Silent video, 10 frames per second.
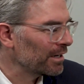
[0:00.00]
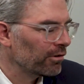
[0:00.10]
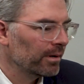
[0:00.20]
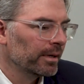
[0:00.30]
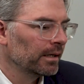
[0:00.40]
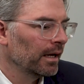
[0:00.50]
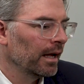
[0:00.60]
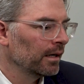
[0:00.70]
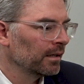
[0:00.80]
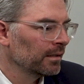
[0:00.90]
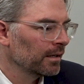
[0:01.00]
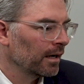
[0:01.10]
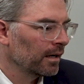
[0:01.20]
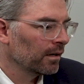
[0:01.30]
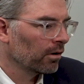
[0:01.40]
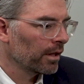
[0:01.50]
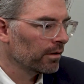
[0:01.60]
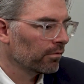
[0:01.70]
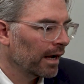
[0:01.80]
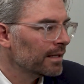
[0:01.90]
Agreement and are on the
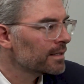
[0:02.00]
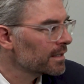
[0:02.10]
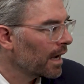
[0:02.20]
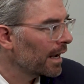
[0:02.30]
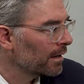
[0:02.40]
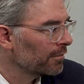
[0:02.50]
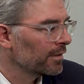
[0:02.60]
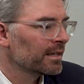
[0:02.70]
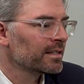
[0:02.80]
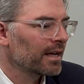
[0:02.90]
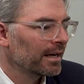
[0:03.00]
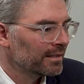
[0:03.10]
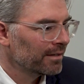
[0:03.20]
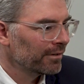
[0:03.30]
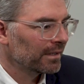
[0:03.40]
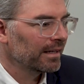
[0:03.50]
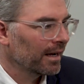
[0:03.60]
right side of this scientifically,